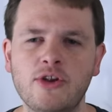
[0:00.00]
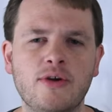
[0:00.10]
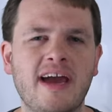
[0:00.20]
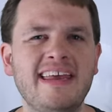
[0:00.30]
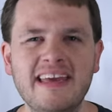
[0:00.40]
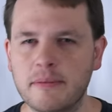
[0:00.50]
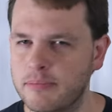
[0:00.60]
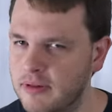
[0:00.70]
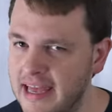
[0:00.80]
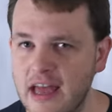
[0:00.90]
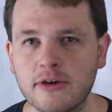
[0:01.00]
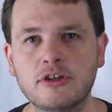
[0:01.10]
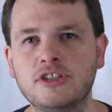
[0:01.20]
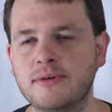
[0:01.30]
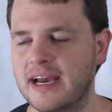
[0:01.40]
You kind of get to play out your
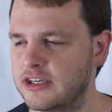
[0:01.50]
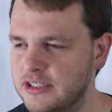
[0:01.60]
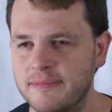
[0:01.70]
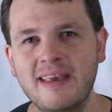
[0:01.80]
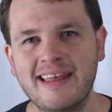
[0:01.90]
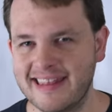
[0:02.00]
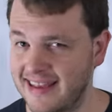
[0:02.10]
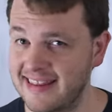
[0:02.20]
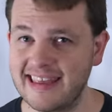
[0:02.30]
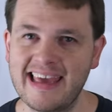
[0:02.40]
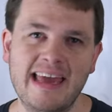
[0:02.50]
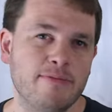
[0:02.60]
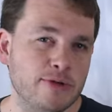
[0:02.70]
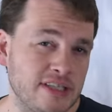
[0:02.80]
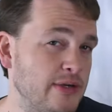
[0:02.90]
strategy. At the end of the game,
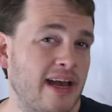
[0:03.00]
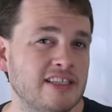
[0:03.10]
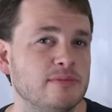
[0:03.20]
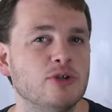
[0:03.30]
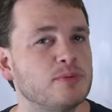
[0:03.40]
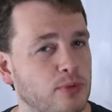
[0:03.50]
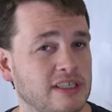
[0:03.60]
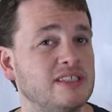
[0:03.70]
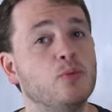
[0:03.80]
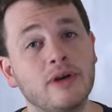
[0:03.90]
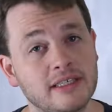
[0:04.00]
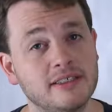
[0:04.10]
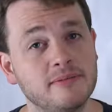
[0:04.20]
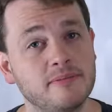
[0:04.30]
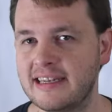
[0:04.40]
you see who has the most points and
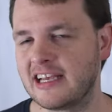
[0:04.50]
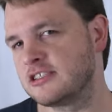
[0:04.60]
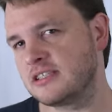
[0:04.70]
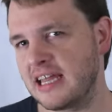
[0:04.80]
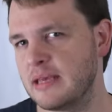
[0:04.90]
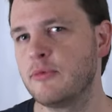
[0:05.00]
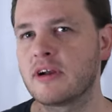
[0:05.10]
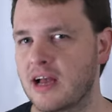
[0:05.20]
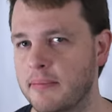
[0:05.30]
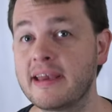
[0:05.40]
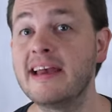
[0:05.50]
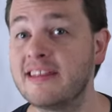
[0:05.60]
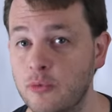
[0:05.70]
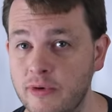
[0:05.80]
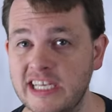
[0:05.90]
wins. Now, slightly more complicated
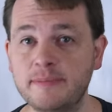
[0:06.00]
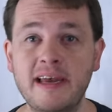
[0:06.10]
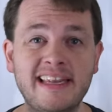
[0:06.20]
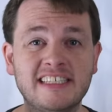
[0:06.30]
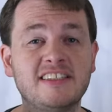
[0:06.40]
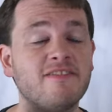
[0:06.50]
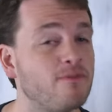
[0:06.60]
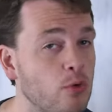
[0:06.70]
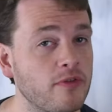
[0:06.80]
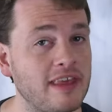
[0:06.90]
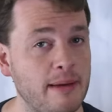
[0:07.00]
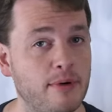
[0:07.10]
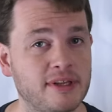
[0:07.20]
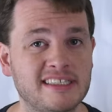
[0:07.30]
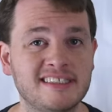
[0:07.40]
than Wingspan is the fourth game
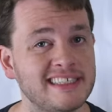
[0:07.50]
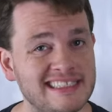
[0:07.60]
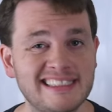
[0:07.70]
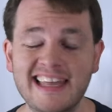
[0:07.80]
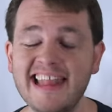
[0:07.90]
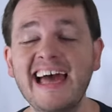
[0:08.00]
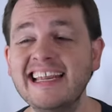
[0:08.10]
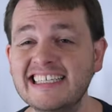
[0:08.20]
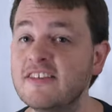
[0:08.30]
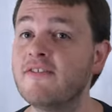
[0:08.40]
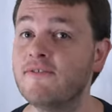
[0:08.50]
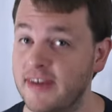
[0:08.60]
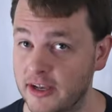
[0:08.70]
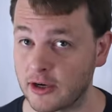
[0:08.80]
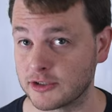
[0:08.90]
on this list, and that is
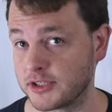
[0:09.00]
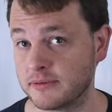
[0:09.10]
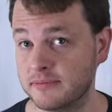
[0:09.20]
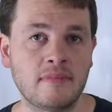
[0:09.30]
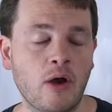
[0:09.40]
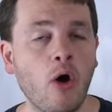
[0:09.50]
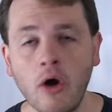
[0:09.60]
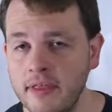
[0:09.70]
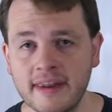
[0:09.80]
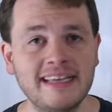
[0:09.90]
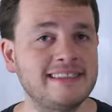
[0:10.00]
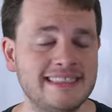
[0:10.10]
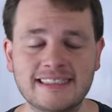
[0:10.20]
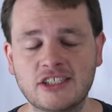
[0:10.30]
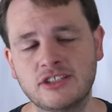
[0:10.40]
Viticulture. Now, all the nice
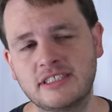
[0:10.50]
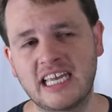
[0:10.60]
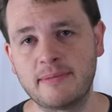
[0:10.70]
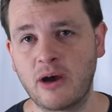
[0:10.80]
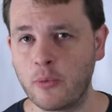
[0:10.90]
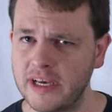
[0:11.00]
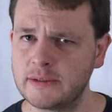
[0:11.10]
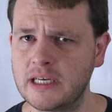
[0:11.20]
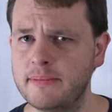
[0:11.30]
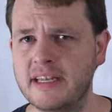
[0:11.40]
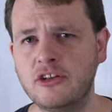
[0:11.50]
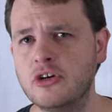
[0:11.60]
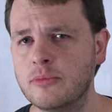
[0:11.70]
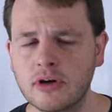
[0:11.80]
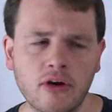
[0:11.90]
things I just said about Wingspan being a
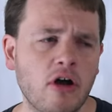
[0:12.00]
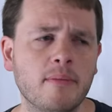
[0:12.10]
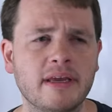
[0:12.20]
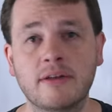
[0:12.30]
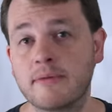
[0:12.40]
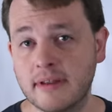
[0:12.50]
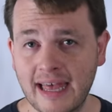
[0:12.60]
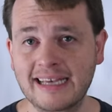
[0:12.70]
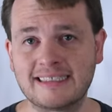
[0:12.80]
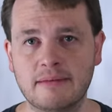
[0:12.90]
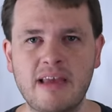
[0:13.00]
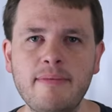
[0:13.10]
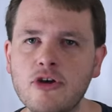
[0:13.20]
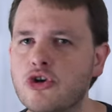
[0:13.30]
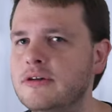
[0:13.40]
little more calming and relaxing,
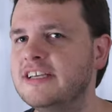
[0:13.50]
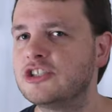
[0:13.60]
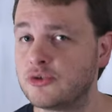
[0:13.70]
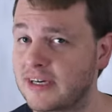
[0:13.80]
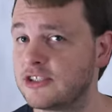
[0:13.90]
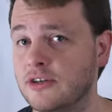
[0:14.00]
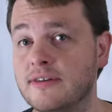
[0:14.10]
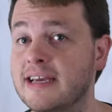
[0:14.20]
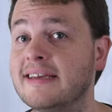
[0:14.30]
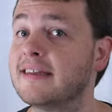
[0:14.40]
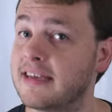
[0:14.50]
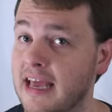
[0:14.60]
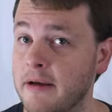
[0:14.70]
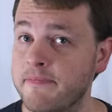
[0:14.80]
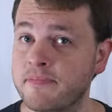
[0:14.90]
maybe a good de-stressor at the end of the
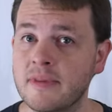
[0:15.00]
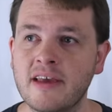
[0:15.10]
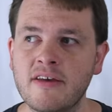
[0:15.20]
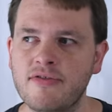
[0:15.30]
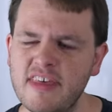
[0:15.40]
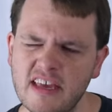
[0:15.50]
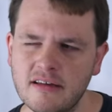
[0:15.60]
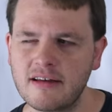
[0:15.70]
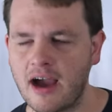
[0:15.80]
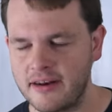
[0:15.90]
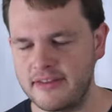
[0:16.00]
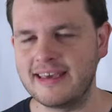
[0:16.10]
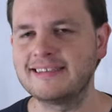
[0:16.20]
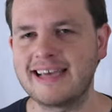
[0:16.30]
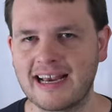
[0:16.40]
day. Think kind of the
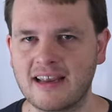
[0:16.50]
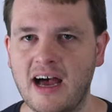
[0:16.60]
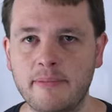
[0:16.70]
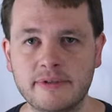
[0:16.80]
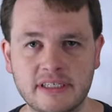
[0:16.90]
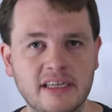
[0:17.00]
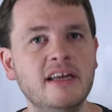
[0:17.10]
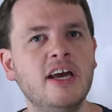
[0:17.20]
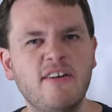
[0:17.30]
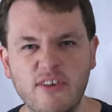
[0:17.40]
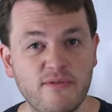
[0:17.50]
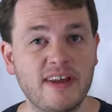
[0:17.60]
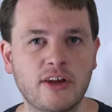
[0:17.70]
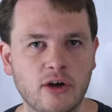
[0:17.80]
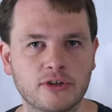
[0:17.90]
exact opposite for
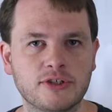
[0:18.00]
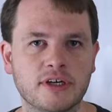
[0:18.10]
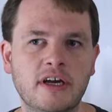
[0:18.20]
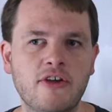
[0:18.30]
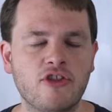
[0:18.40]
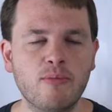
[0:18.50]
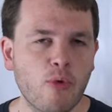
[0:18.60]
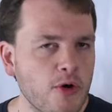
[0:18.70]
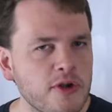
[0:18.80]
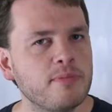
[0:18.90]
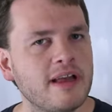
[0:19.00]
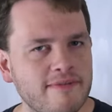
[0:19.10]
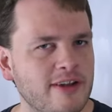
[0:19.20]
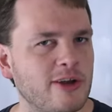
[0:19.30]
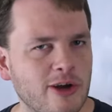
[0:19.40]
viticulture. The more you play
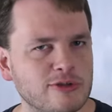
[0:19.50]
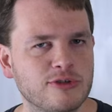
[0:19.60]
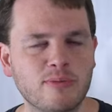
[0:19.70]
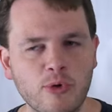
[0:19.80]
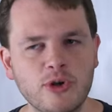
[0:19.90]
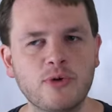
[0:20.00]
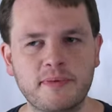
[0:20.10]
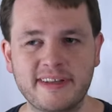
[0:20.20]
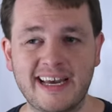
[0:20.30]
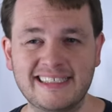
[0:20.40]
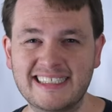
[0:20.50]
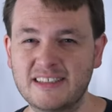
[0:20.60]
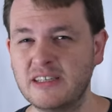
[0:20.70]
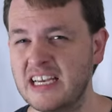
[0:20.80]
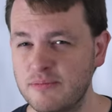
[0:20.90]
viticulture, the more you'll realize
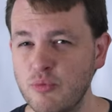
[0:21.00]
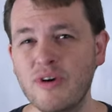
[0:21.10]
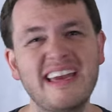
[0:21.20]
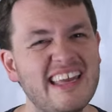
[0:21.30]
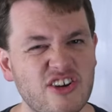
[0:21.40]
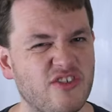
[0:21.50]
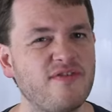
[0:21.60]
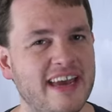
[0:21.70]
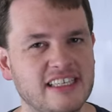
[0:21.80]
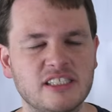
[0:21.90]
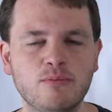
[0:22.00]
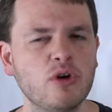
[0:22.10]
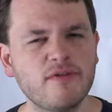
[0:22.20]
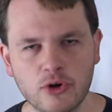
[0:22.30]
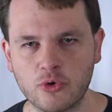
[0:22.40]
that it's more in your face. It's
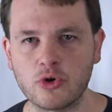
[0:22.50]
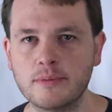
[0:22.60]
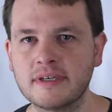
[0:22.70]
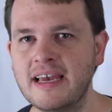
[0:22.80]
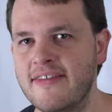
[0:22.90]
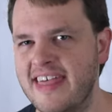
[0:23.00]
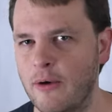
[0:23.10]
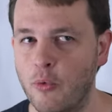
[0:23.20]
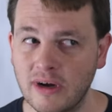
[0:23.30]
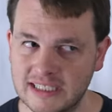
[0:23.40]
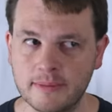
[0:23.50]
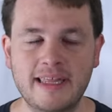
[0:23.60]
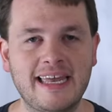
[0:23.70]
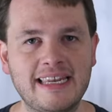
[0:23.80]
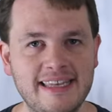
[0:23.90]
more for groups that want some of
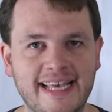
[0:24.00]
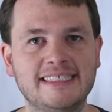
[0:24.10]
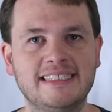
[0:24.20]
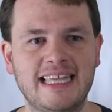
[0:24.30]
that intensity.